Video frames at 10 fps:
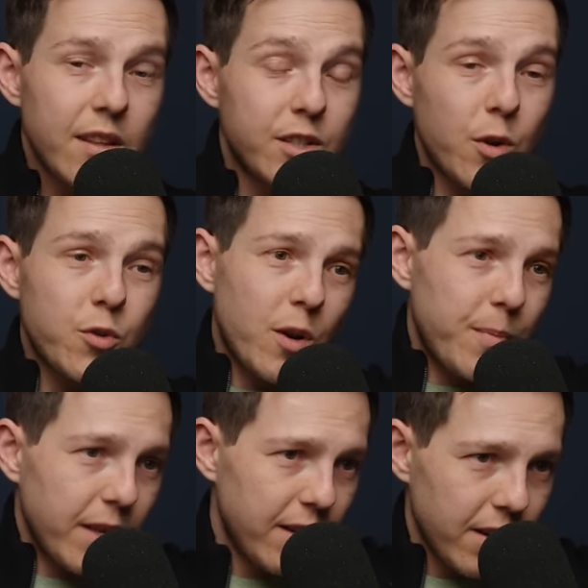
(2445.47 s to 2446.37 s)
The
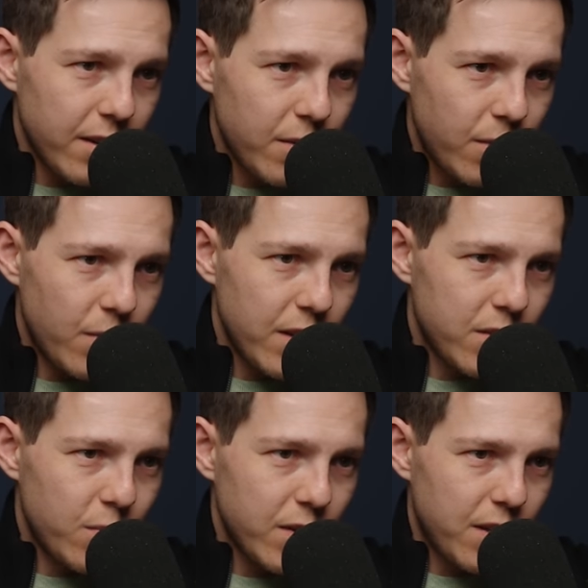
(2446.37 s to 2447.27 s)
Dogecoin millionaire
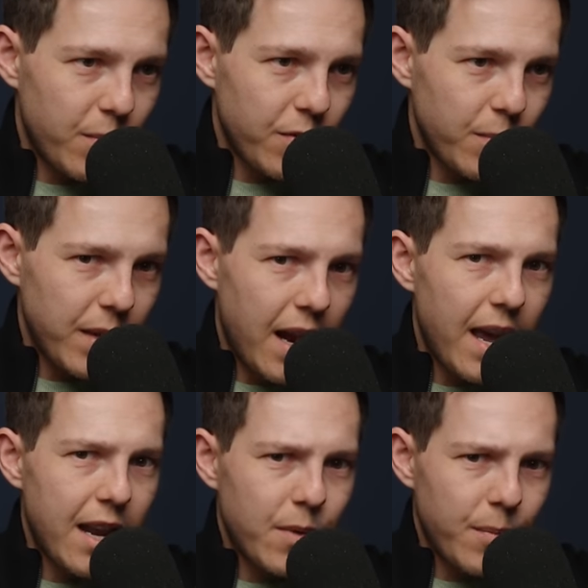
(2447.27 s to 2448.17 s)
was was someone for me. I
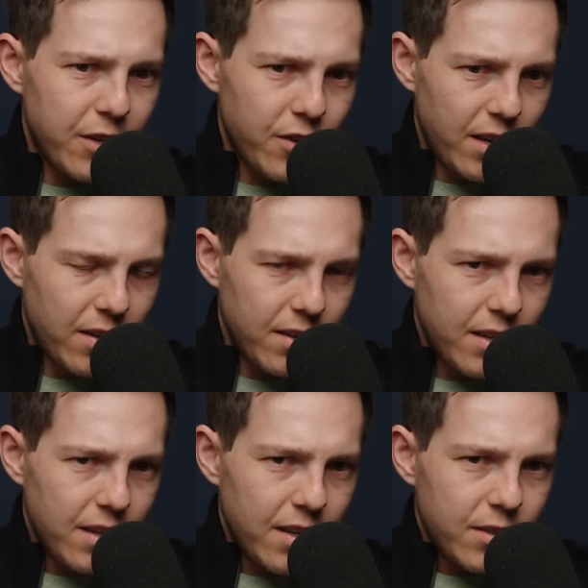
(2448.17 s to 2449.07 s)
had him on my channel
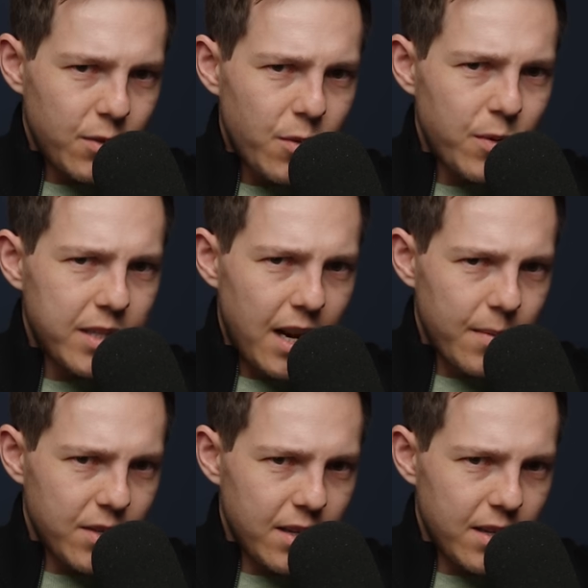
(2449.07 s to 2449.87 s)
two to three times.